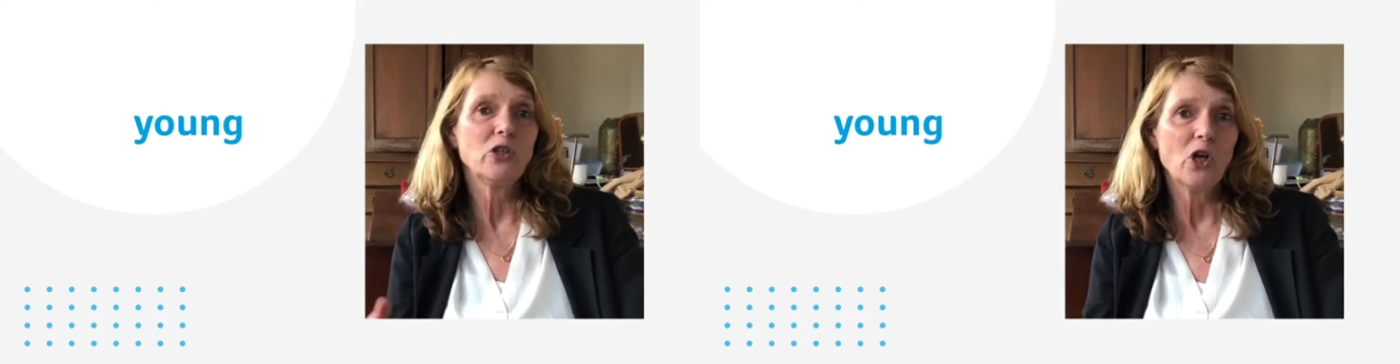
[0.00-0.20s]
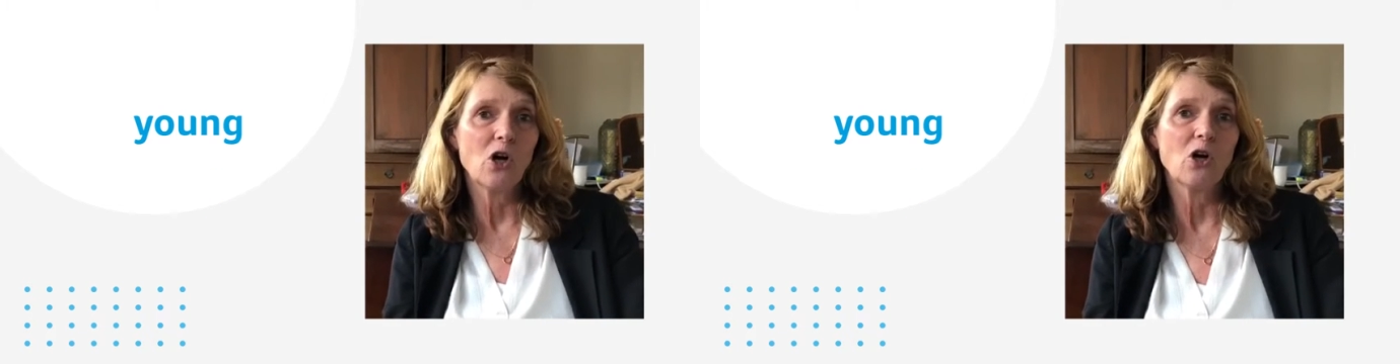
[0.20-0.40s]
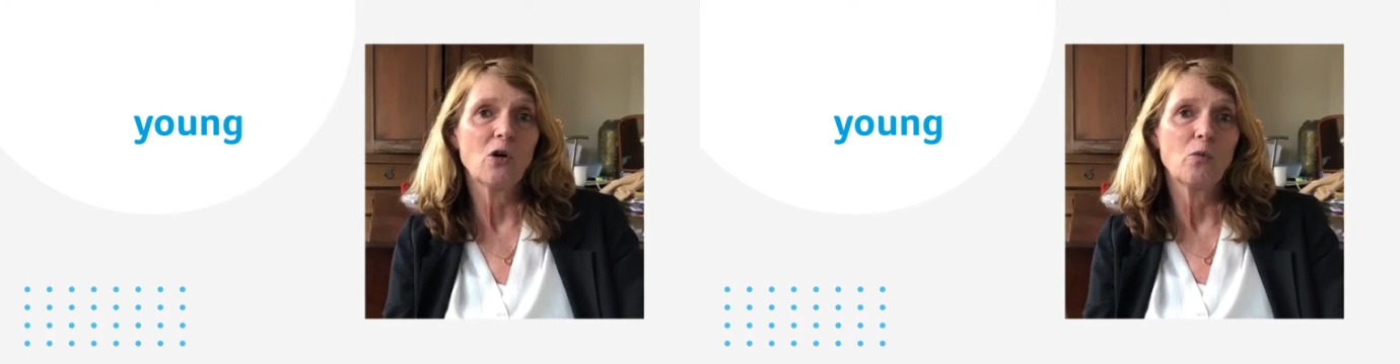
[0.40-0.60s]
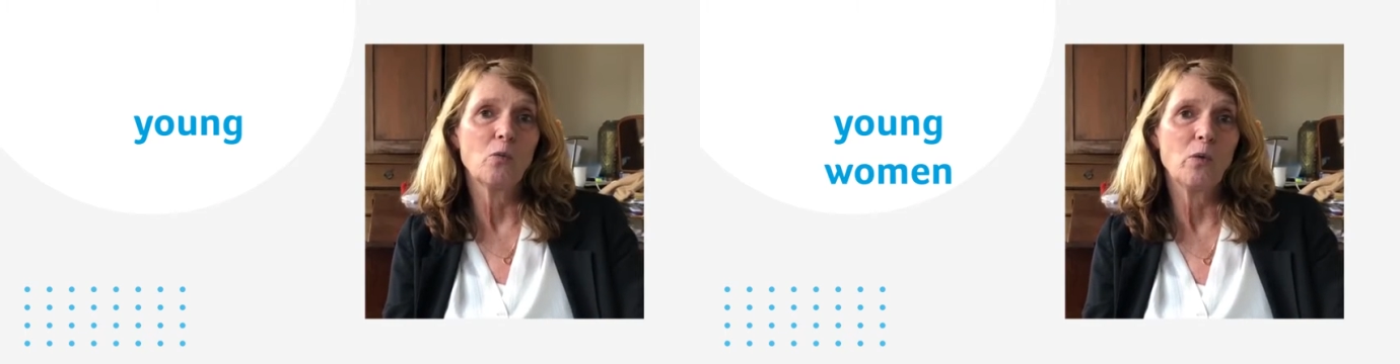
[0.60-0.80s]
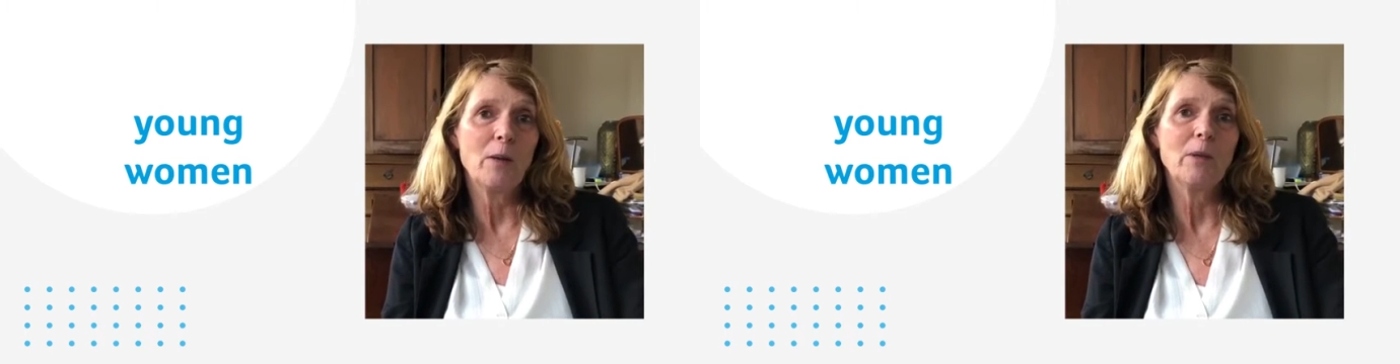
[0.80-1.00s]
young
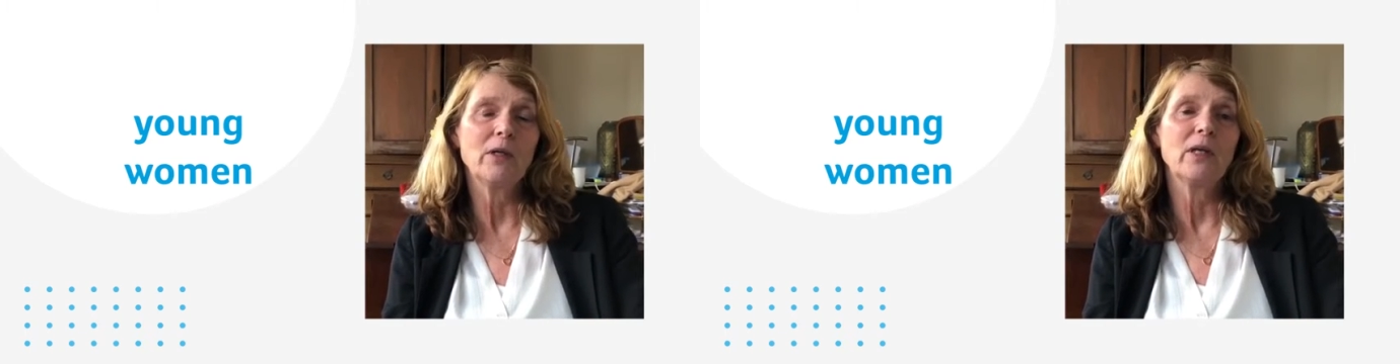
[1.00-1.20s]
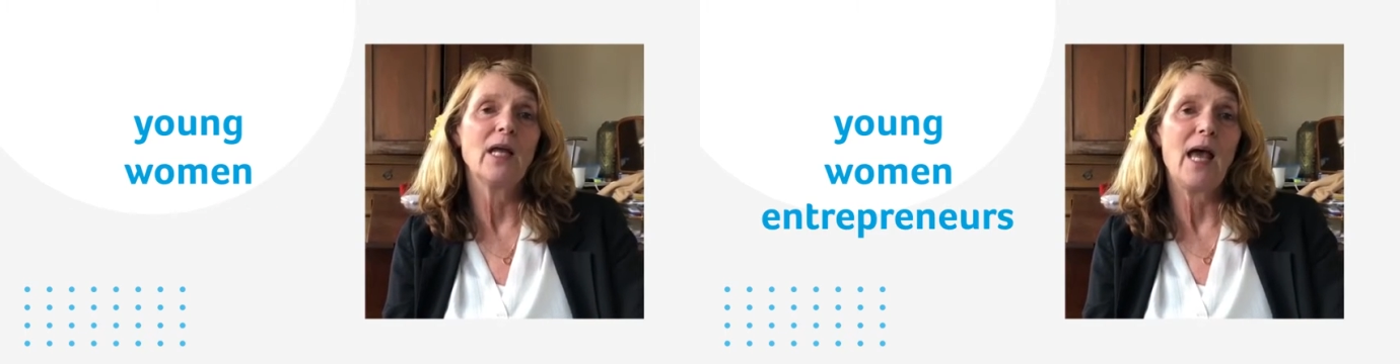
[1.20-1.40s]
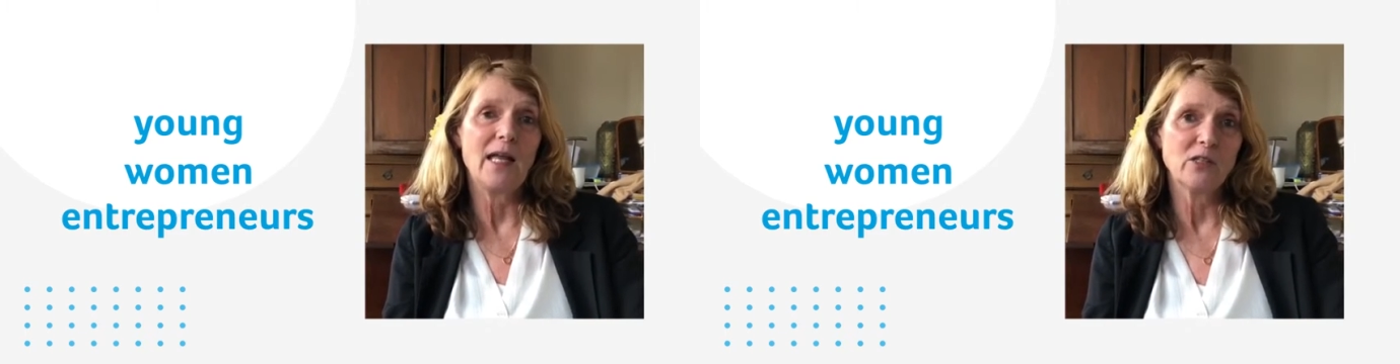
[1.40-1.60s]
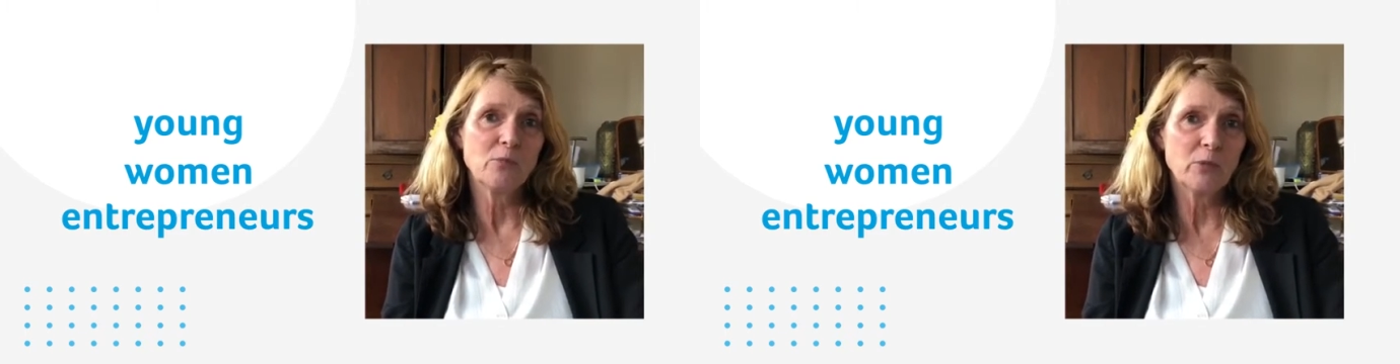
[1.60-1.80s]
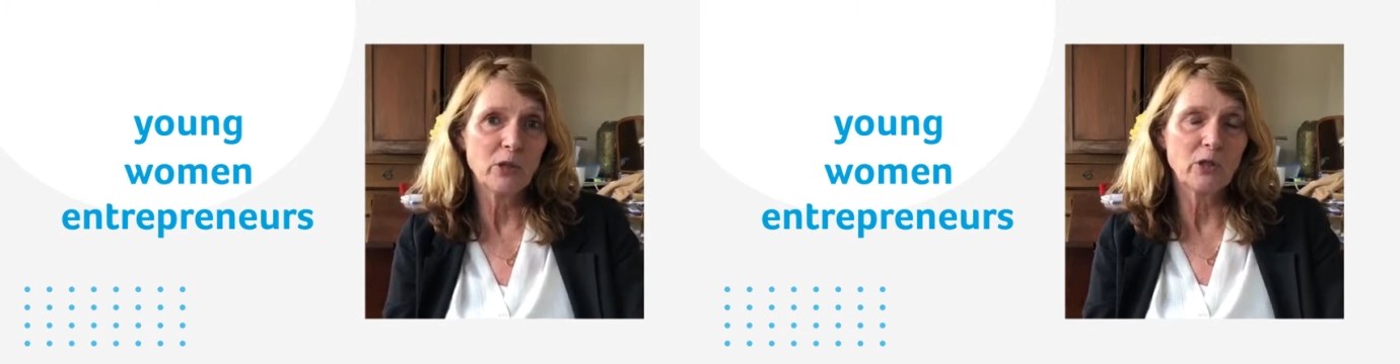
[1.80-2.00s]
women
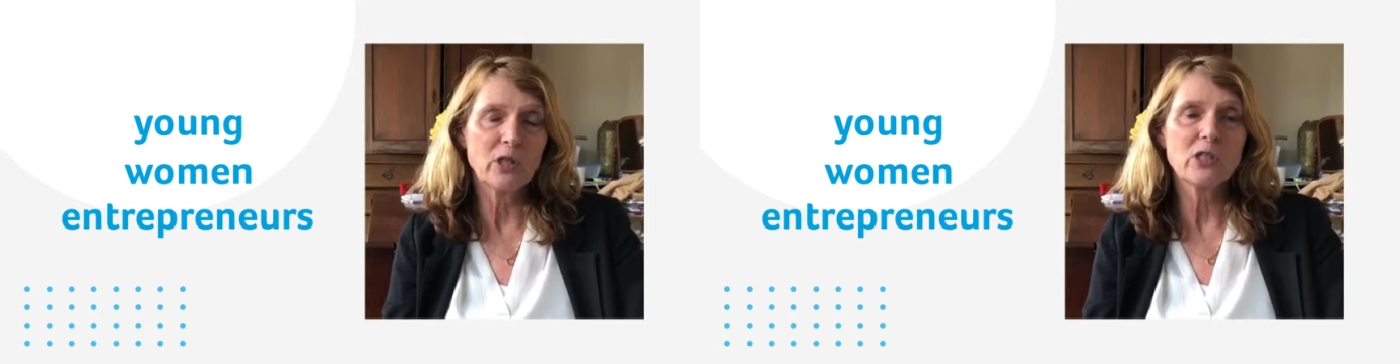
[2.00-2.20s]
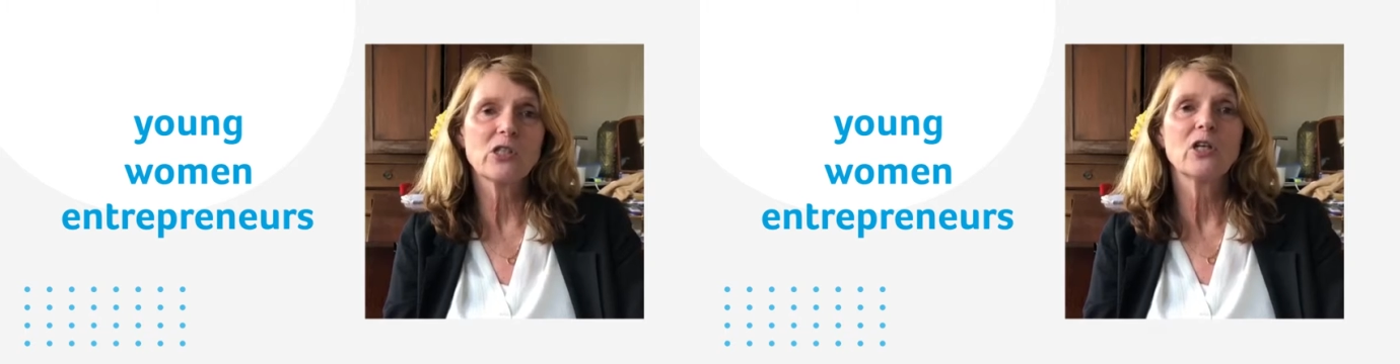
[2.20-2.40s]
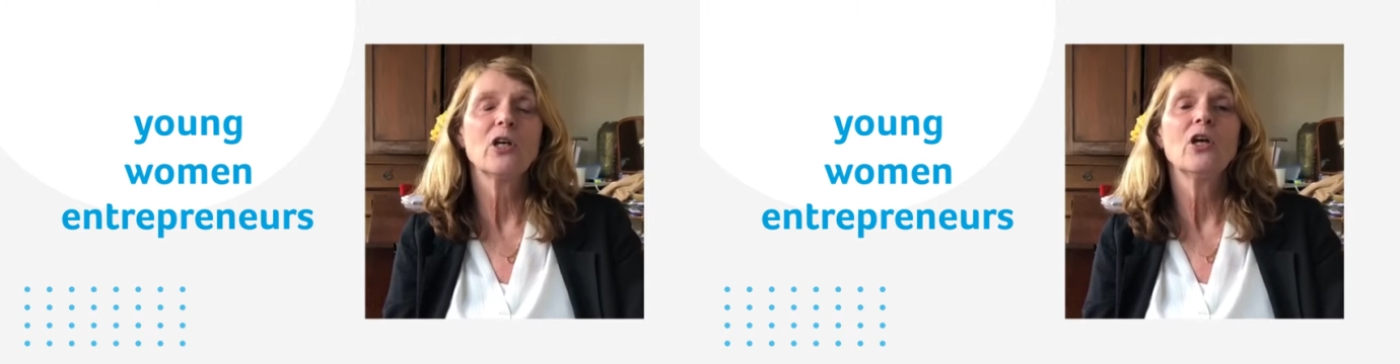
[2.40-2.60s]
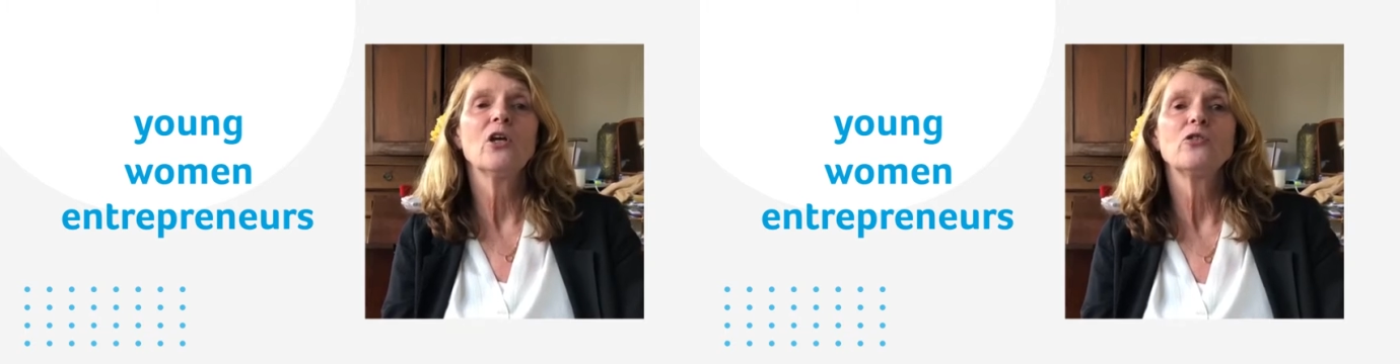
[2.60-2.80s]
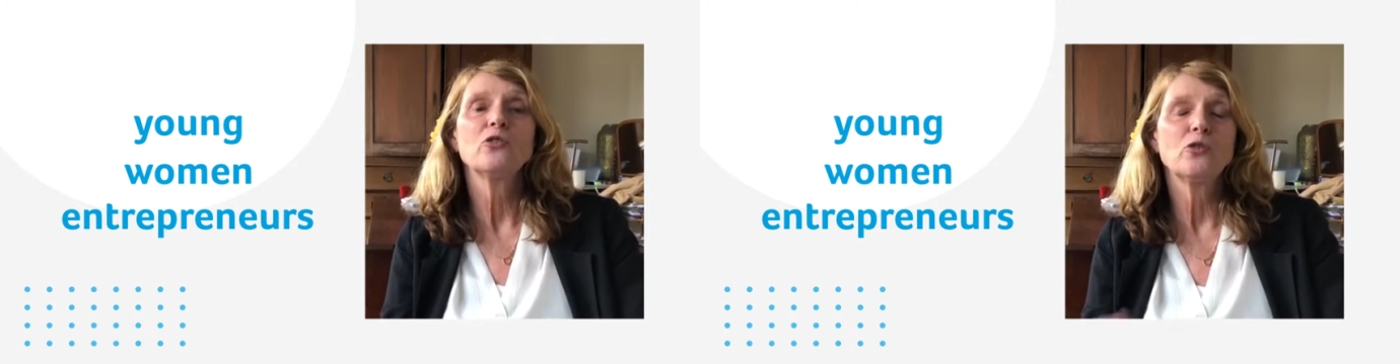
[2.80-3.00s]
entrepreneurs
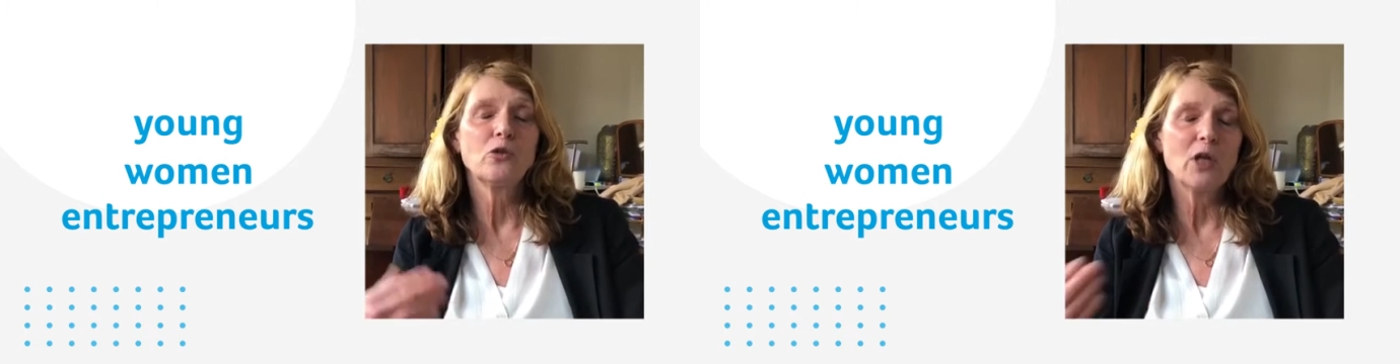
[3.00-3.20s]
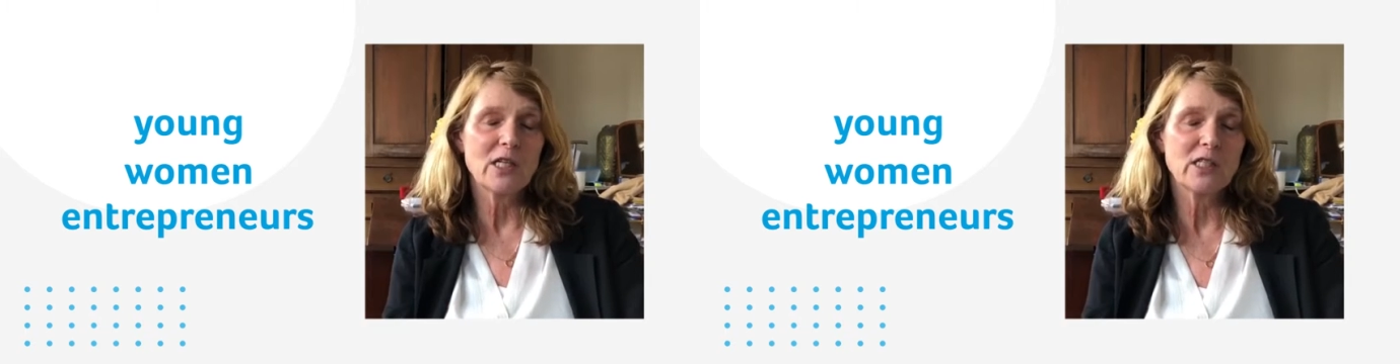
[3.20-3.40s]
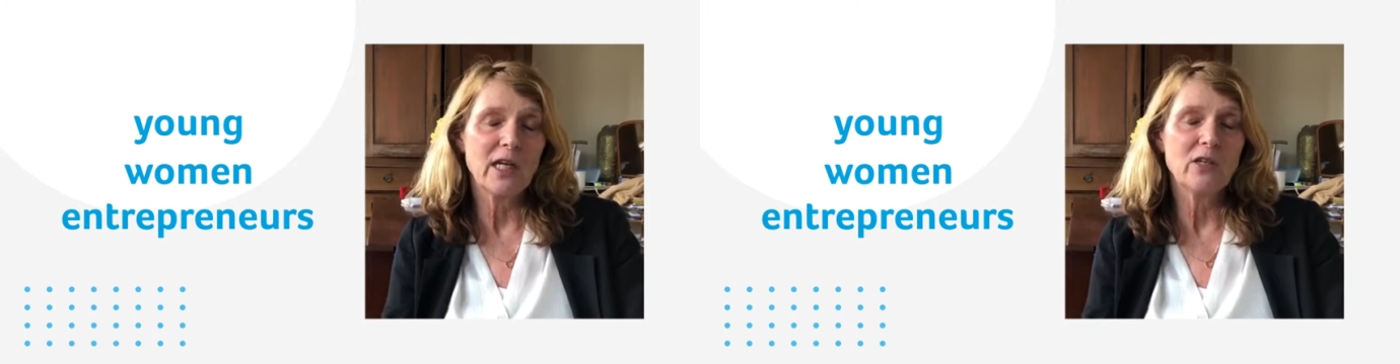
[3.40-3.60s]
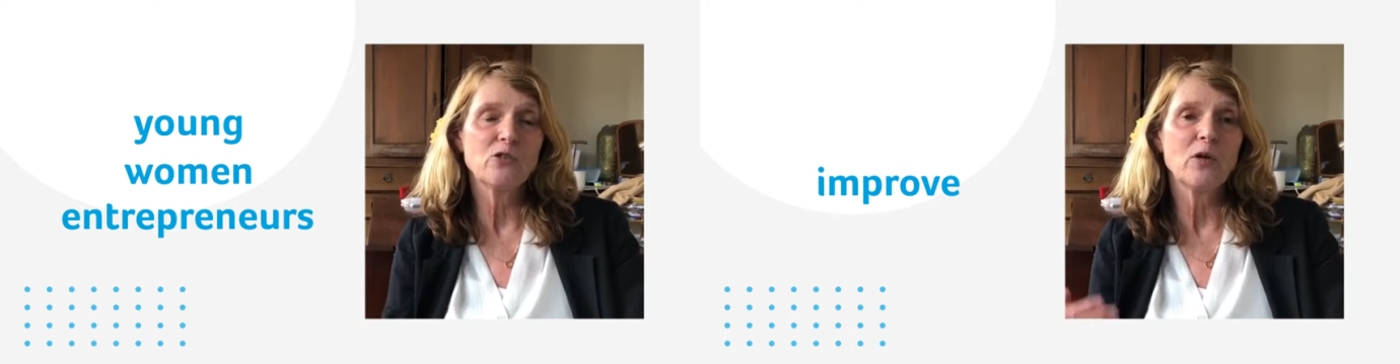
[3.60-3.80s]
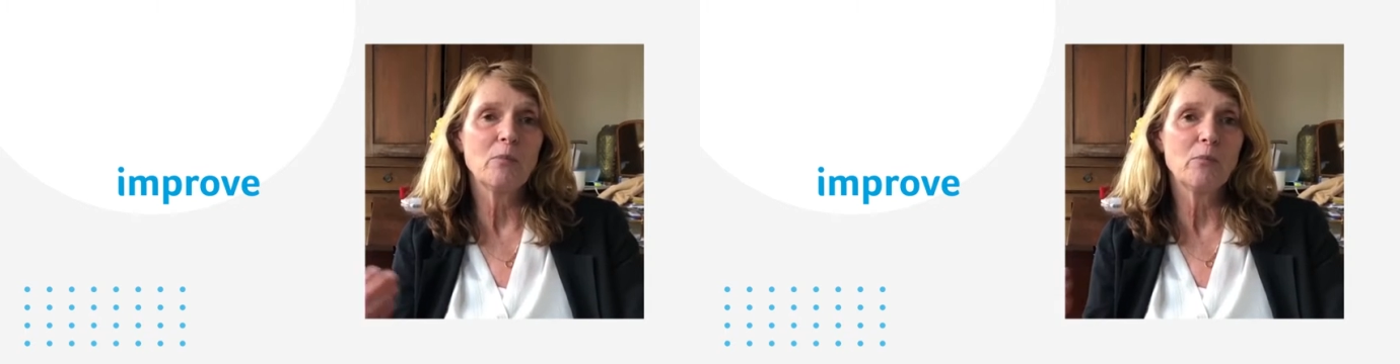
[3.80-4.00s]
to do their thing, to